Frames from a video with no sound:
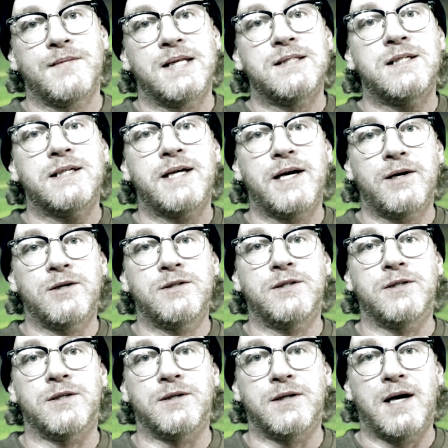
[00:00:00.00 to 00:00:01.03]
It's a
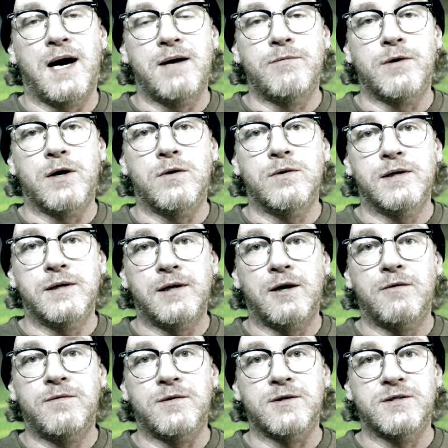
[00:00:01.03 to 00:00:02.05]
character I wrote in our
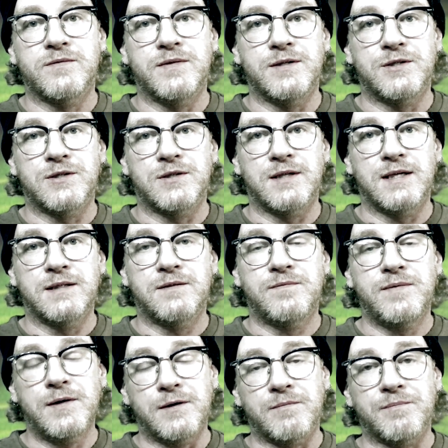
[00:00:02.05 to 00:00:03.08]
first feature-length
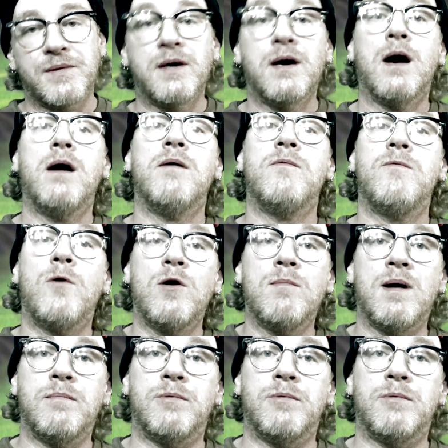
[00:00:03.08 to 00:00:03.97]
film for my